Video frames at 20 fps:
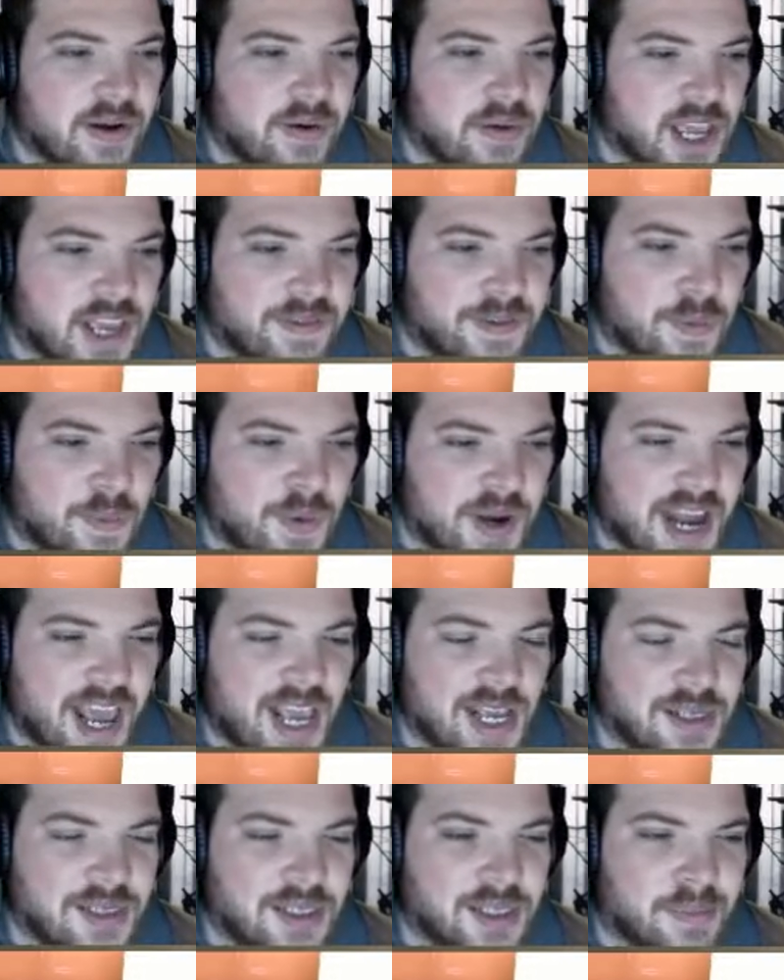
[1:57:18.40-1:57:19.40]
Even when
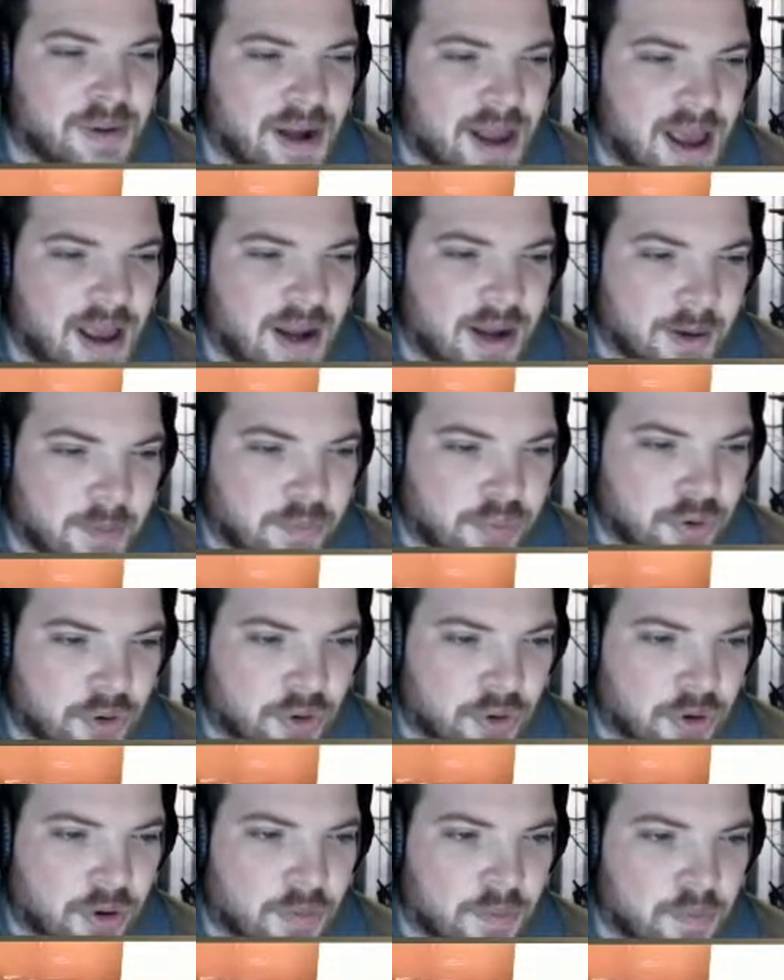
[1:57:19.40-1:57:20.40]
AC Milan
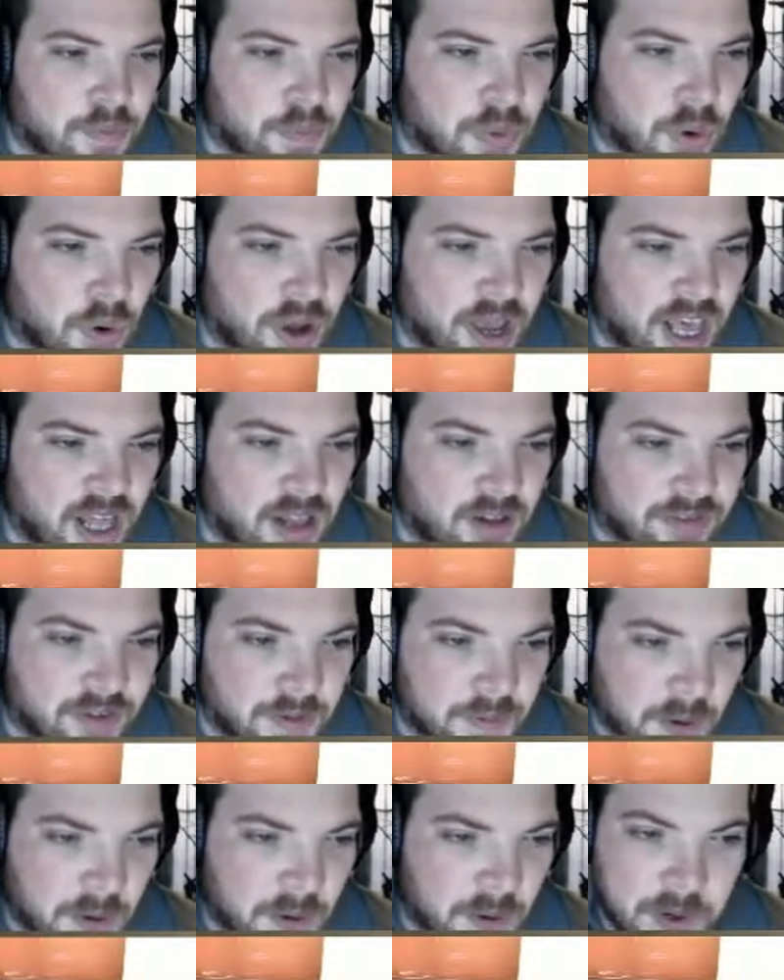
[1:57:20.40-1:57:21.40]
bought El
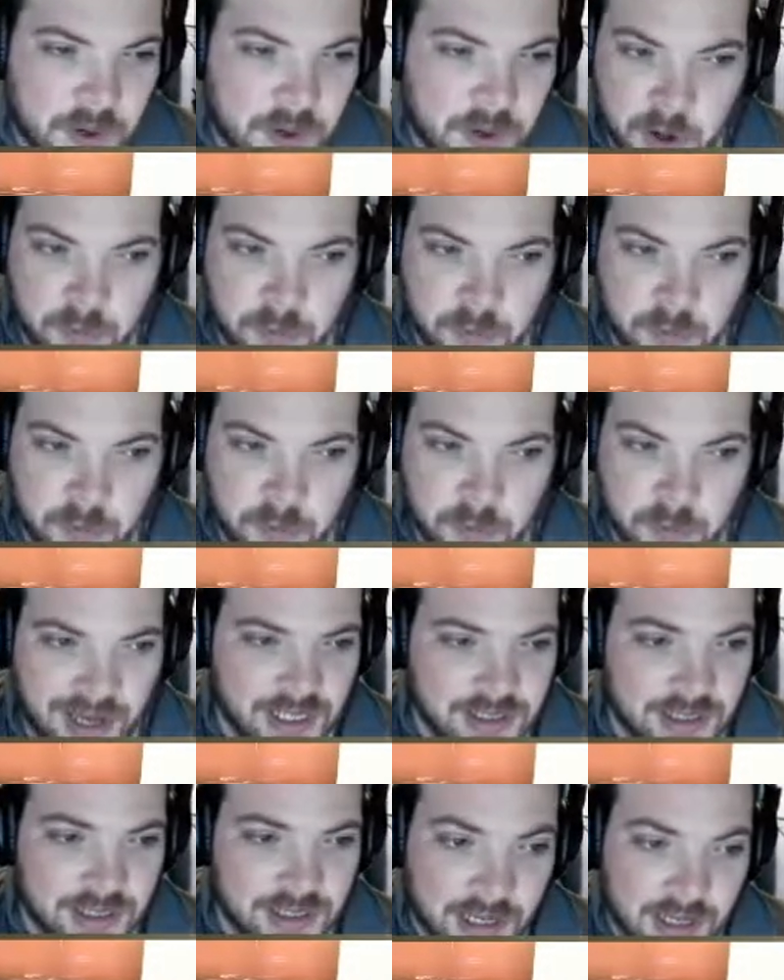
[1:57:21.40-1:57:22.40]
Fenomeno back to
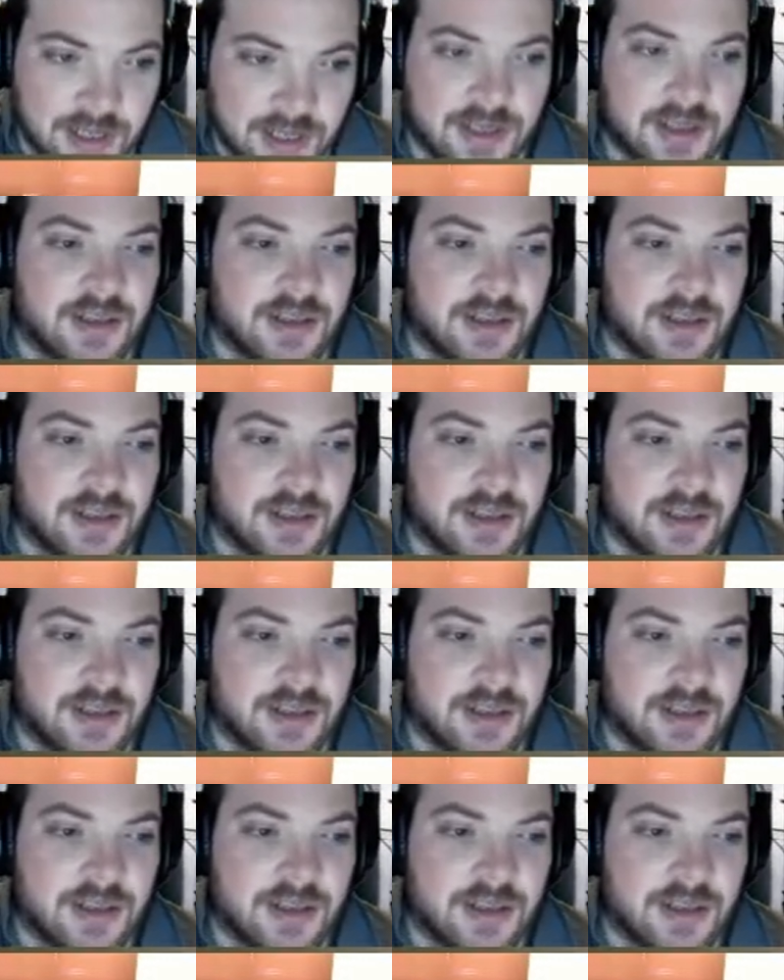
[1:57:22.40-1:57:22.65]
Italy,